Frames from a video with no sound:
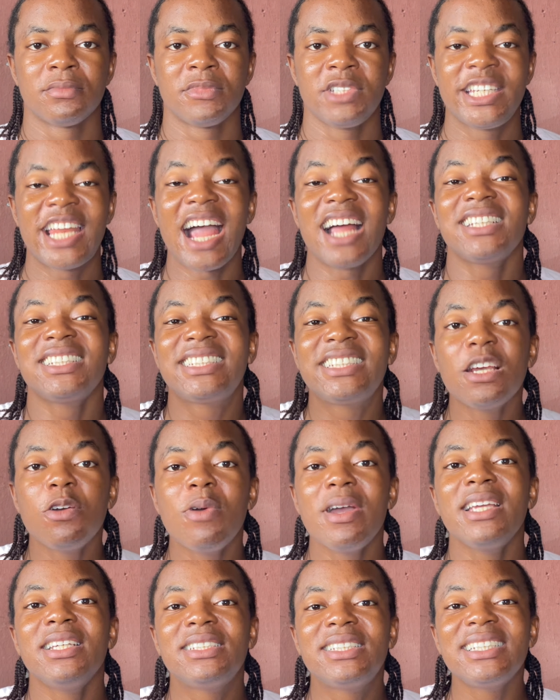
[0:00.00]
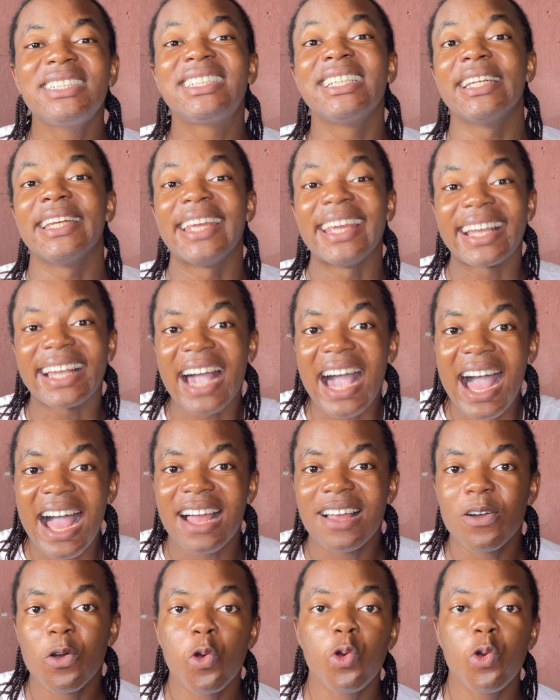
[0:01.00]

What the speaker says: that the same way it is in Ika,